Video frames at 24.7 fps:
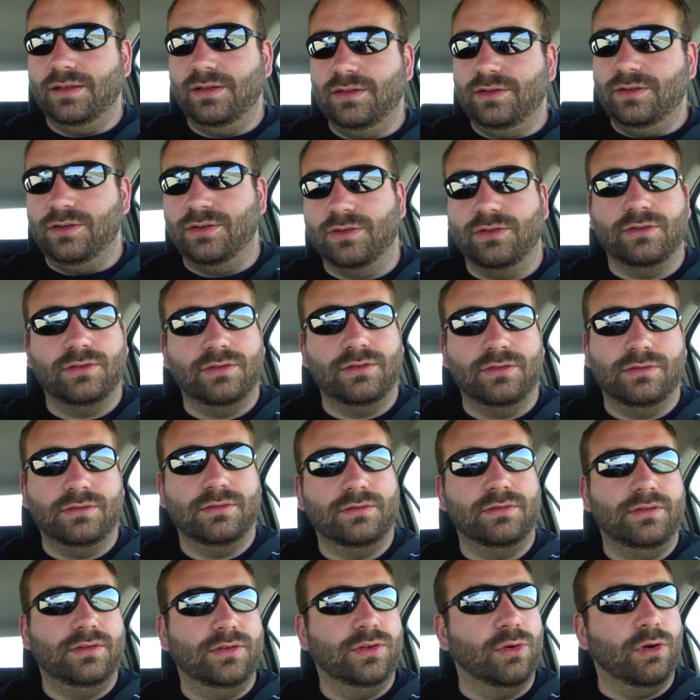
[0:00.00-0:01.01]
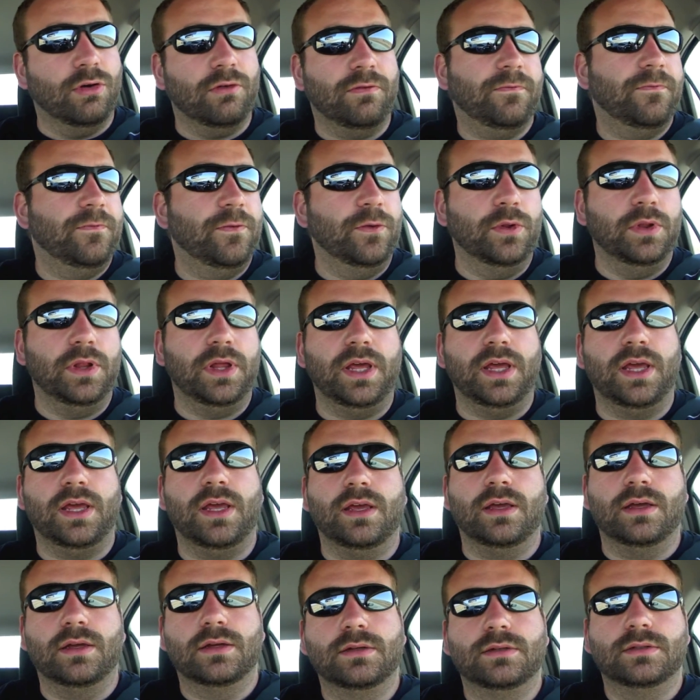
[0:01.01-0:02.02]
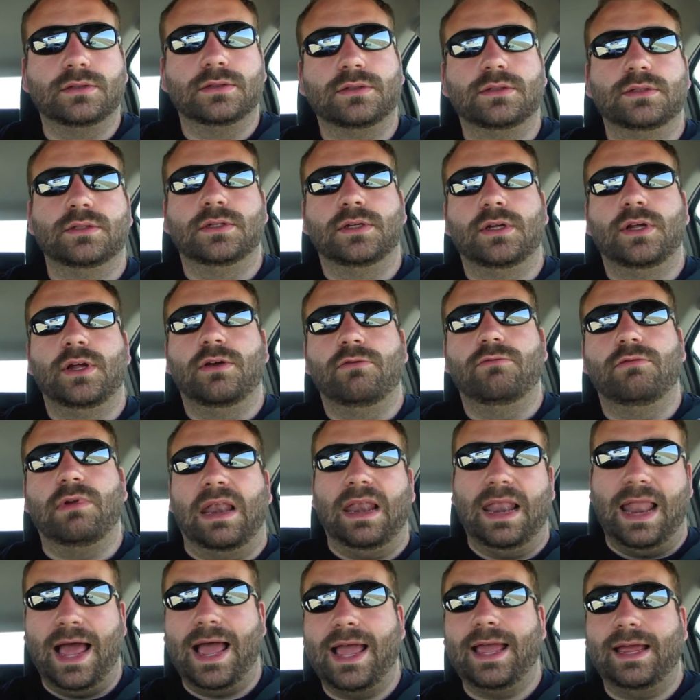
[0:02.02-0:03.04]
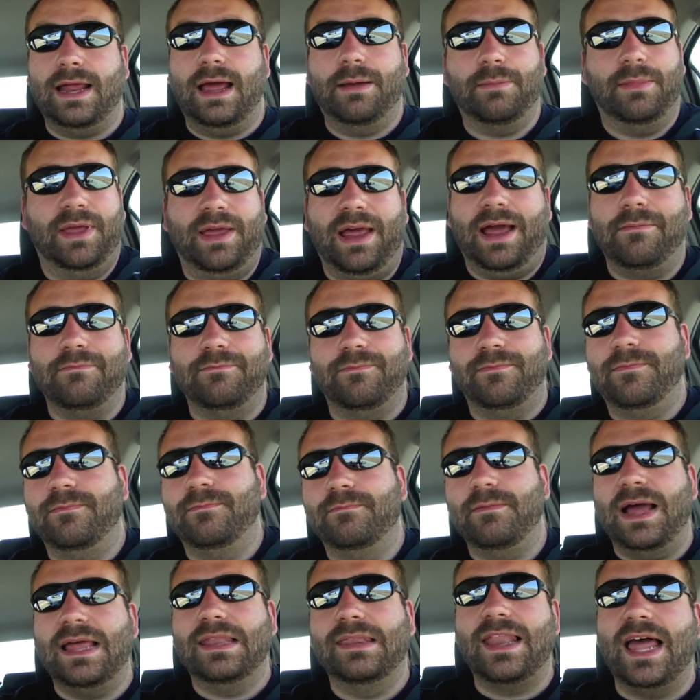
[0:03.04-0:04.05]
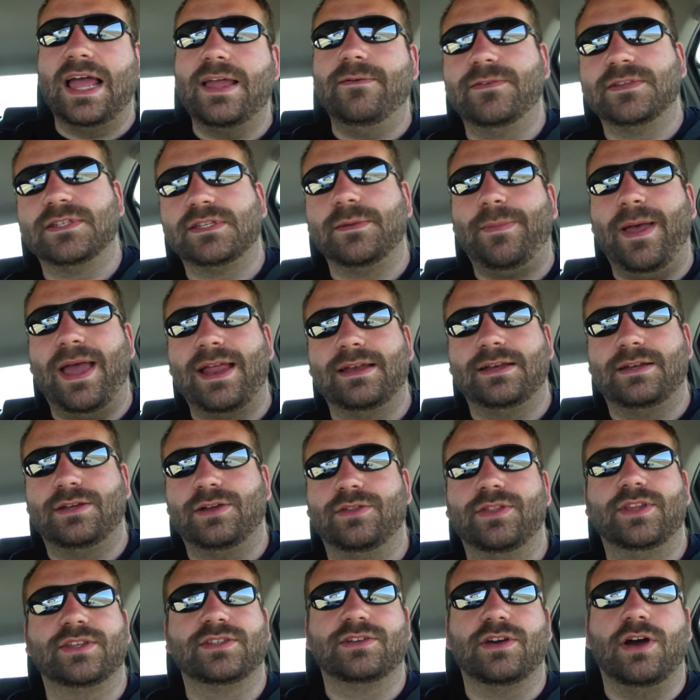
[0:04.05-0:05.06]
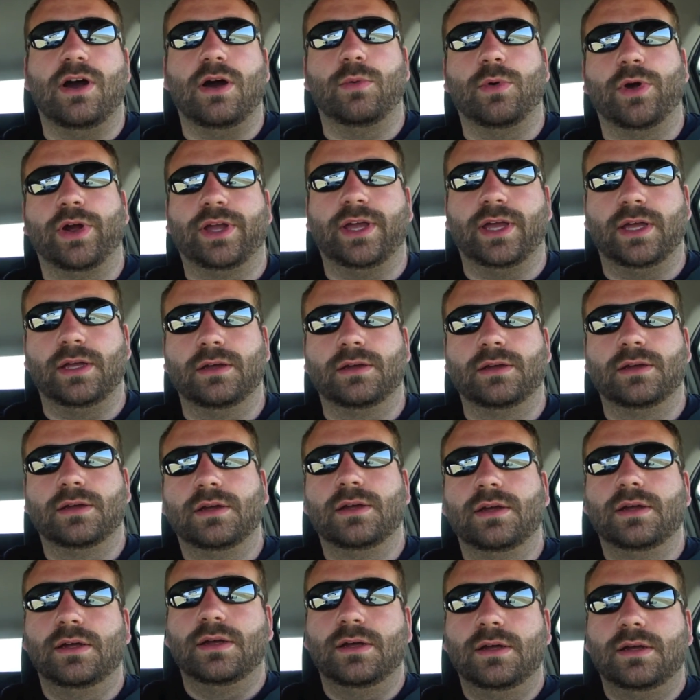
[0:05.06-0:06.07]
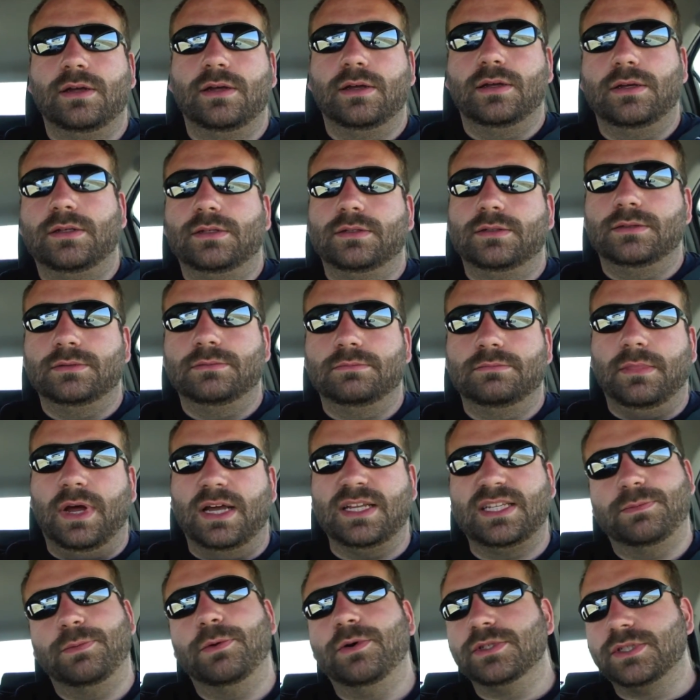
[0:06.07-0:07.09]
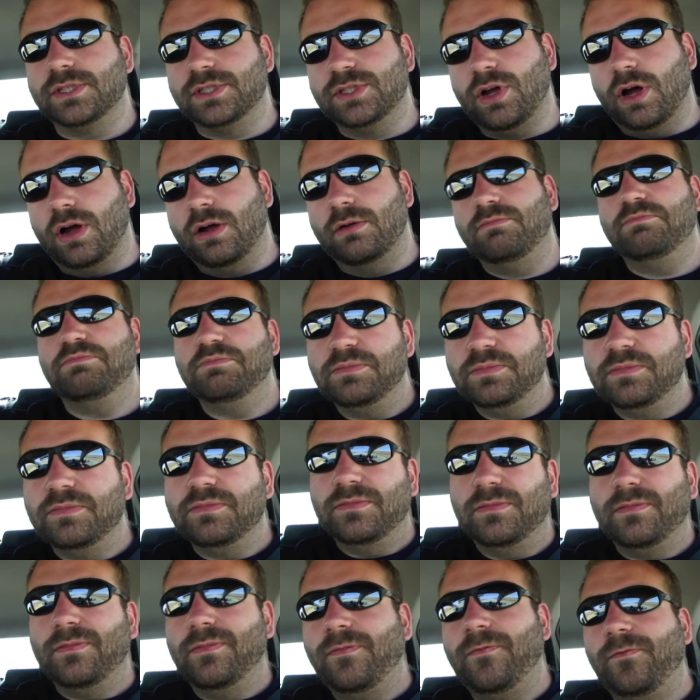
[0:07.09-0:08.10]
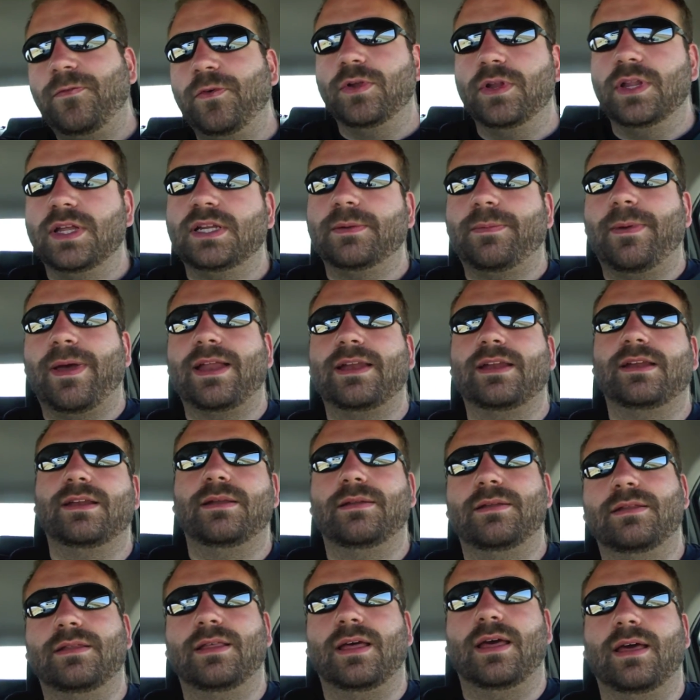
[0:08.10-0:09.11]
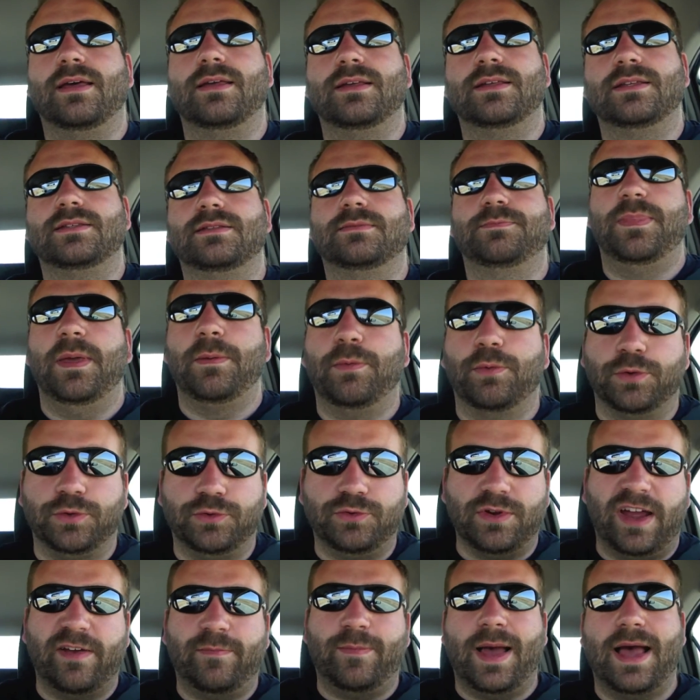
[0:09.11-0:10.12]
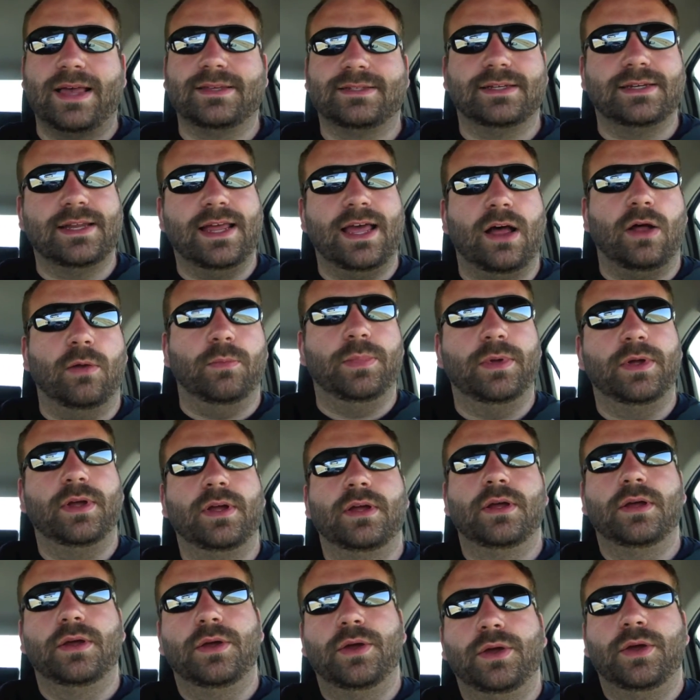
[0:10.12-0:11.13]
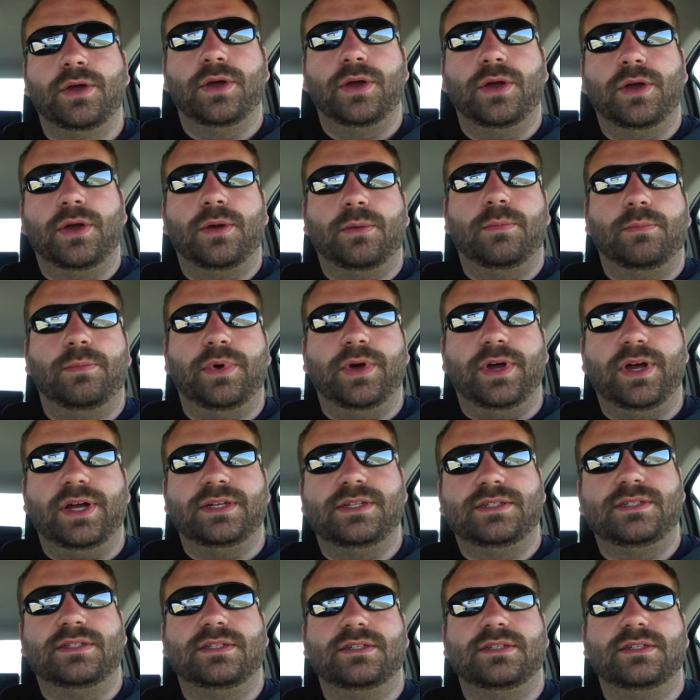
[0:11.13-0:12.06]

you're fully reliant. I mean, my life is dependent on this car working. I suppose it's not fully dependent. People who drive past and help. But